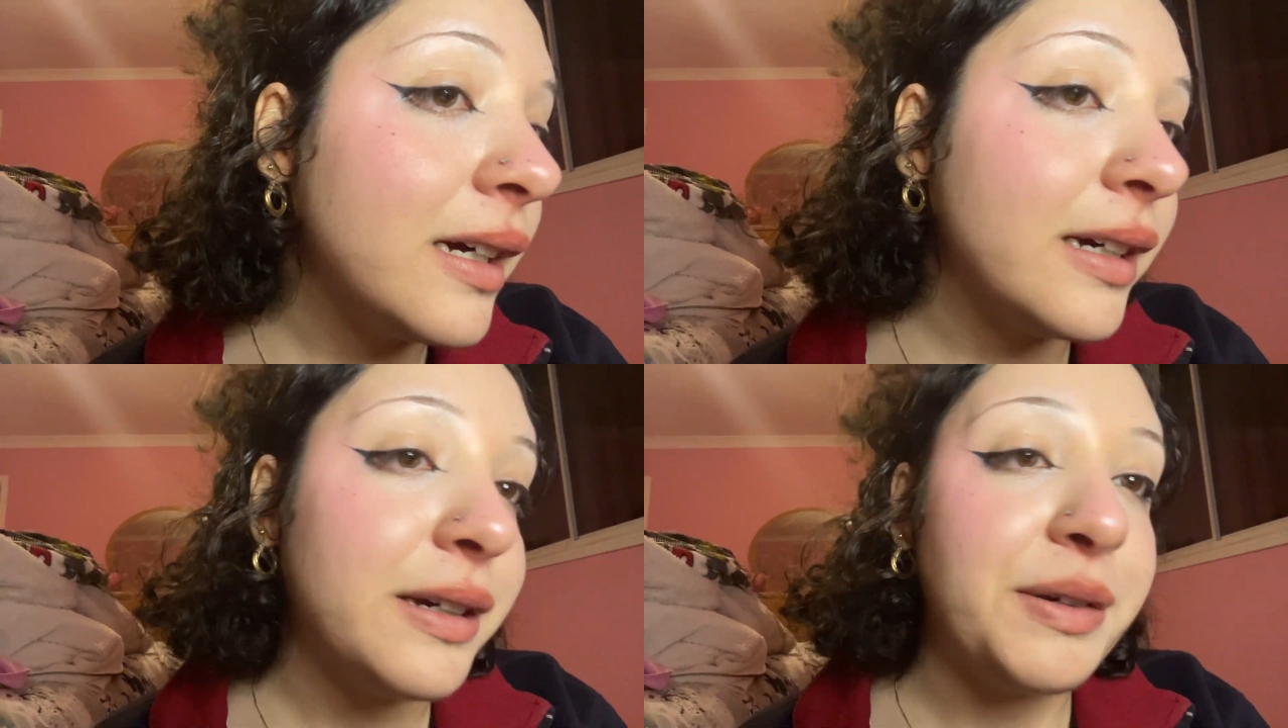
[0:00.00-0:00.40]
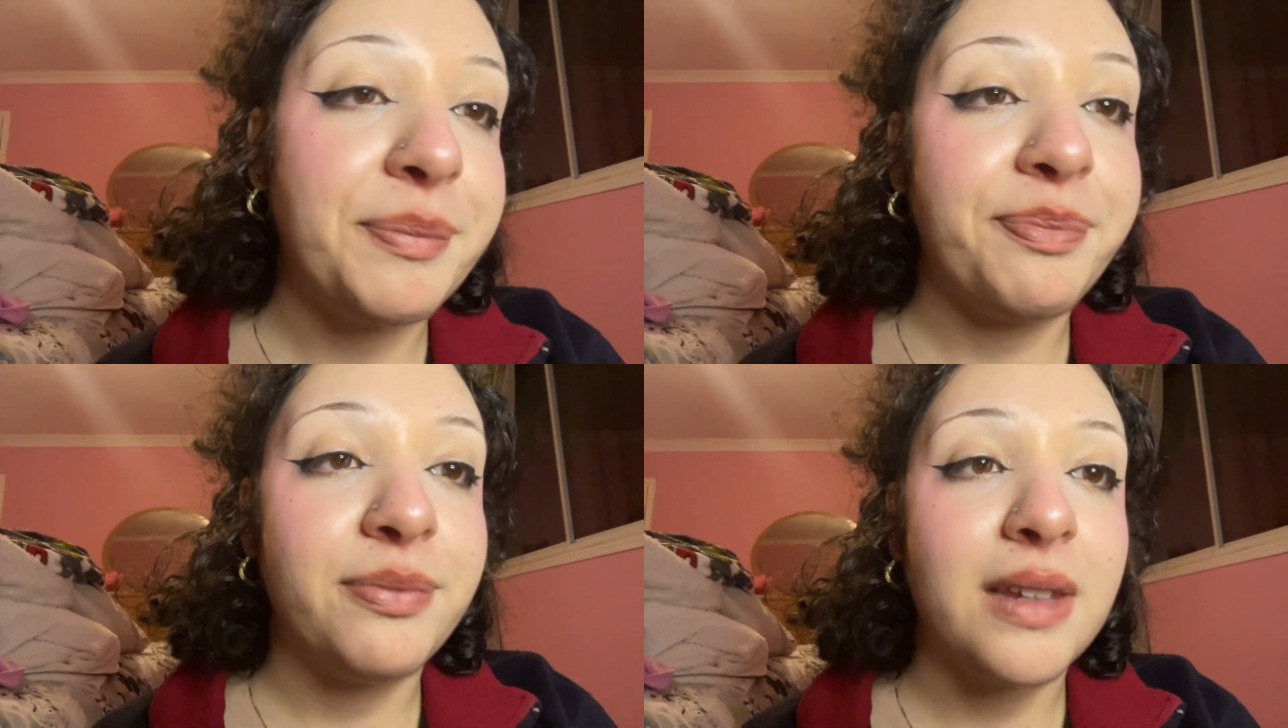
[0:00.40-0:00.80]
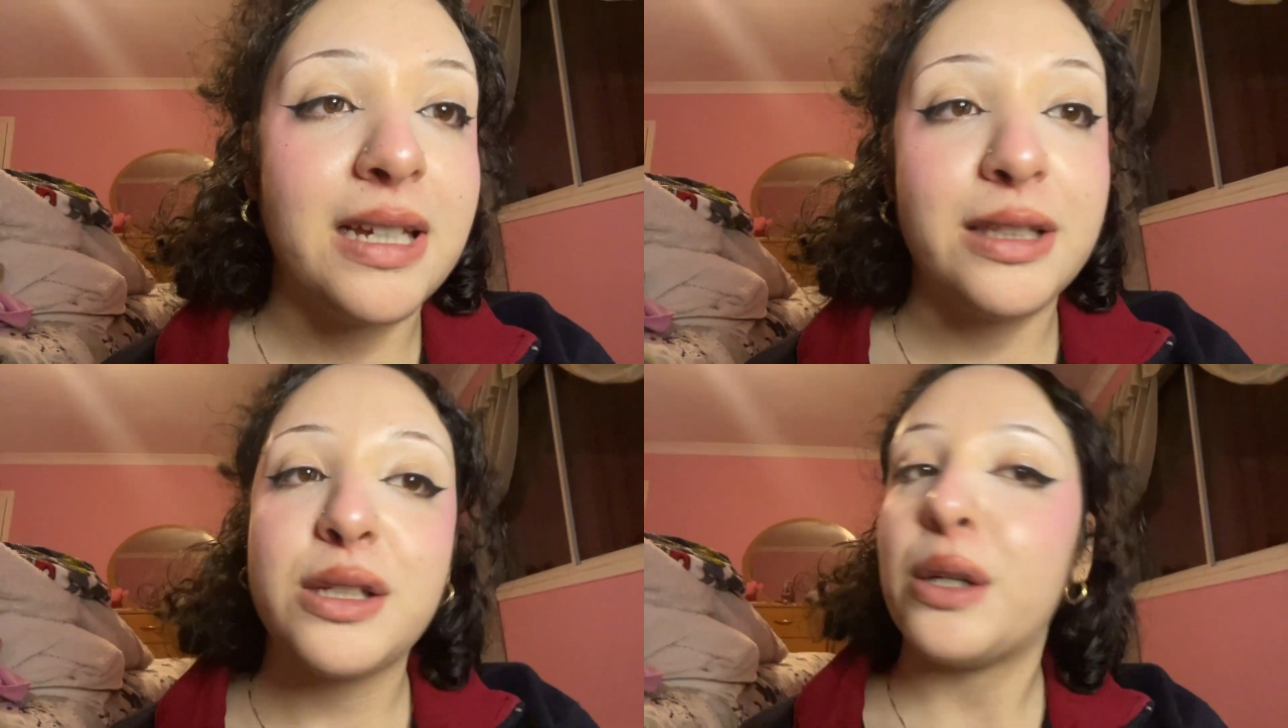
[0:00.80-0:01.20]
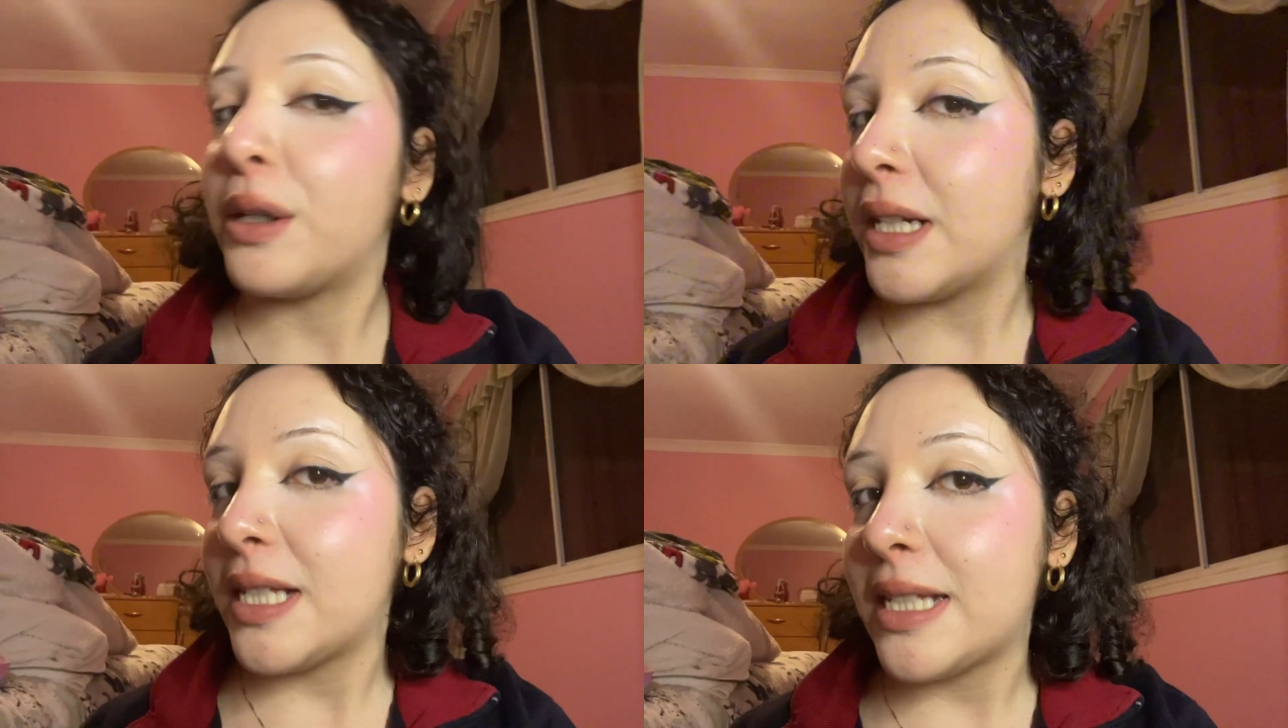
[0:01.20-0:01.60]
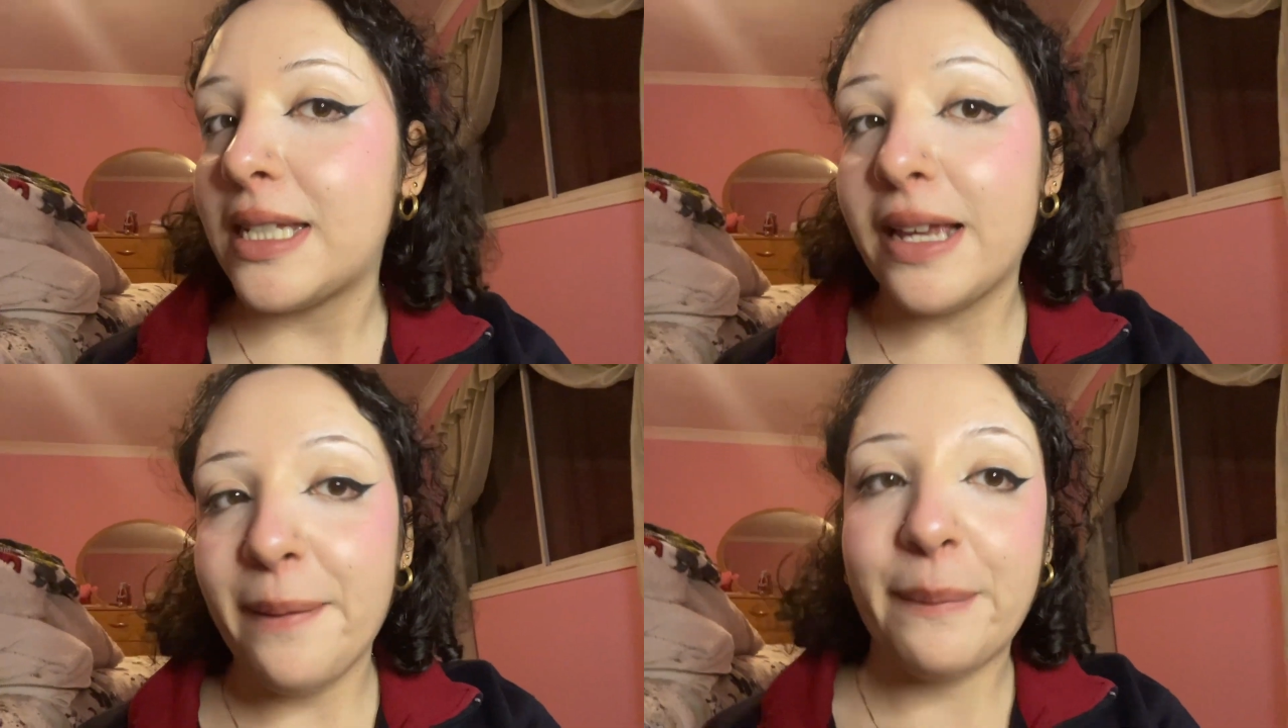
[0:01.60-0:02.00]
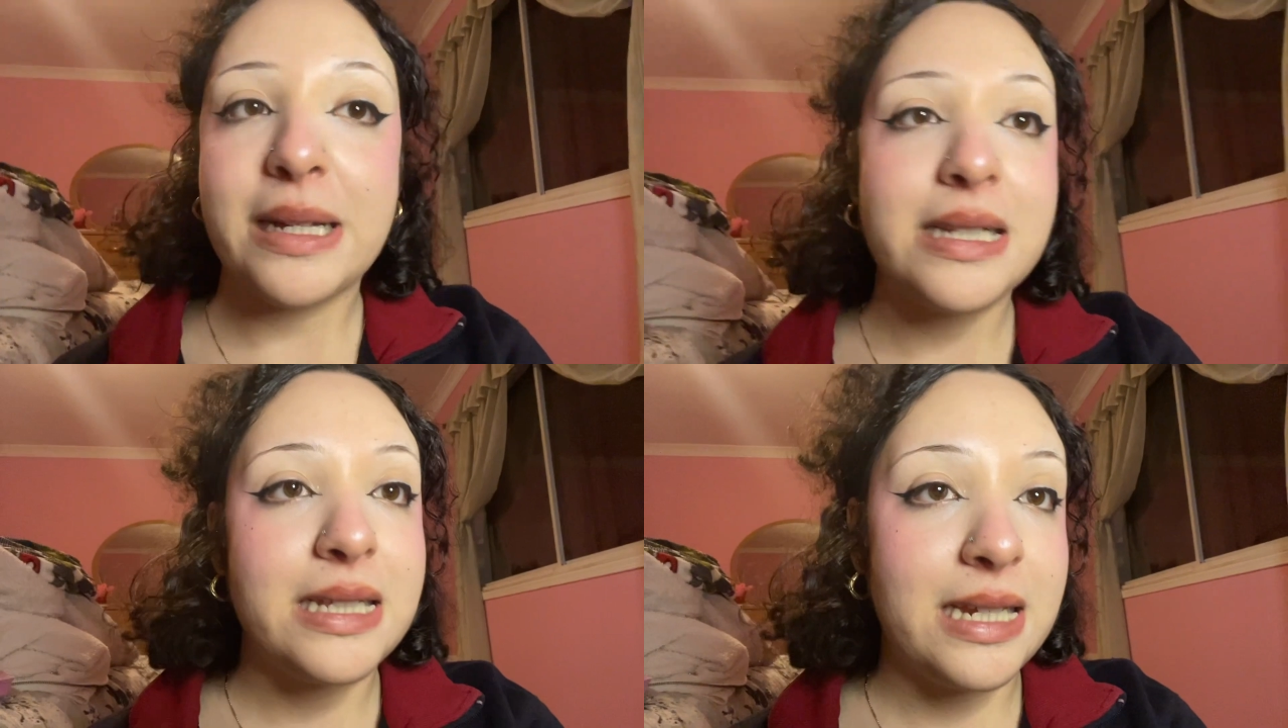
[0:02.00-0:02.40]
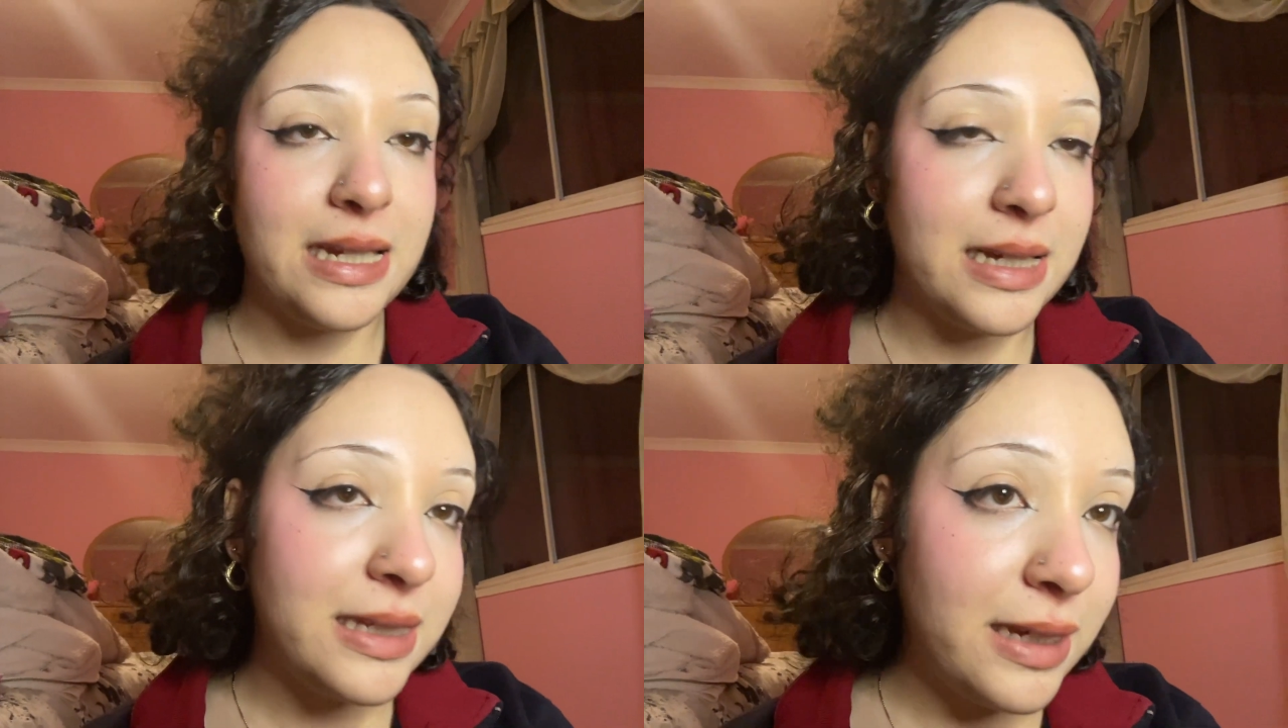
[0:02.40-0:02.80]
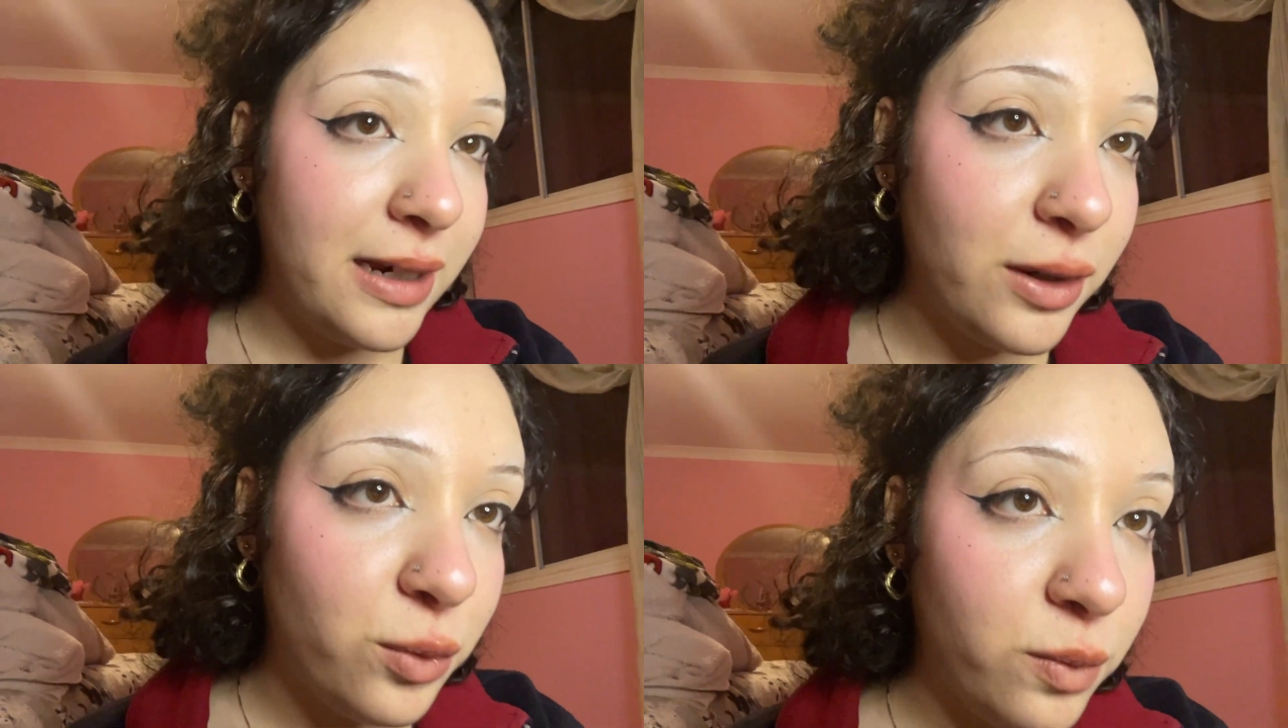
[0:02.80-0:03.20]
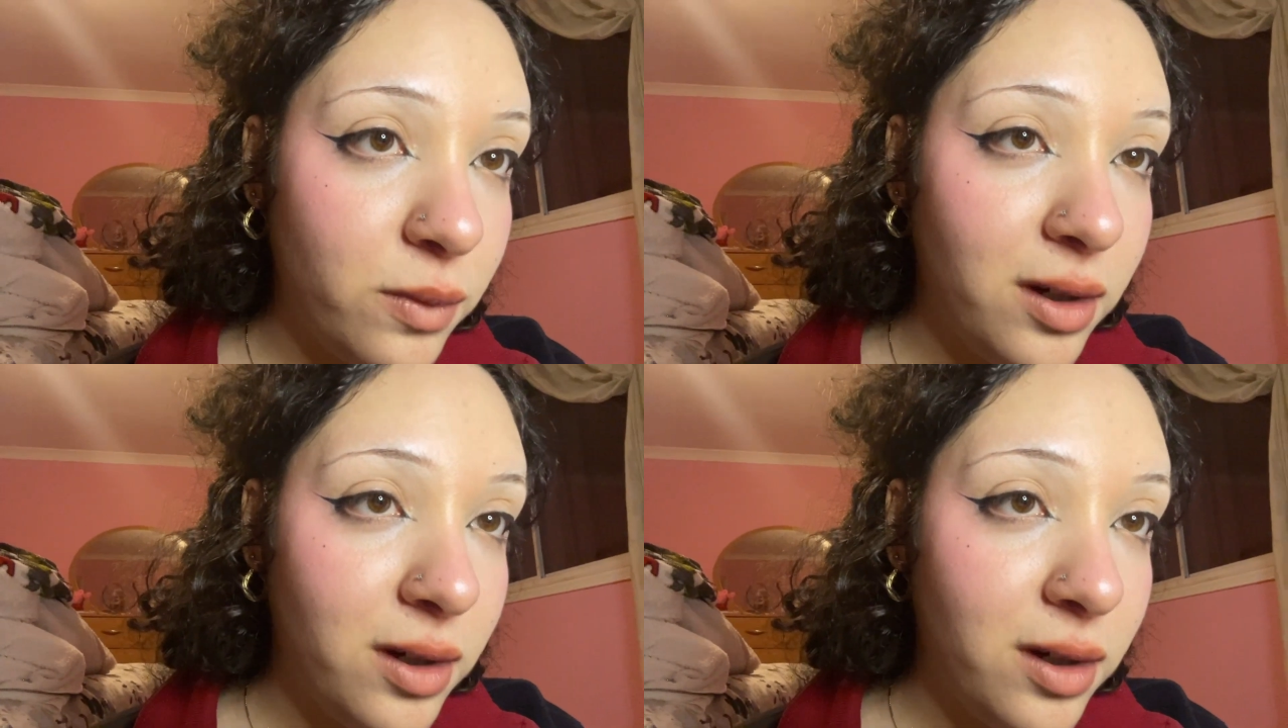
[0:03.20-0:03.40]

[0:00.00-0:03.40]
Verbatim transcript: Um, it's crusty, musty, dusty, and,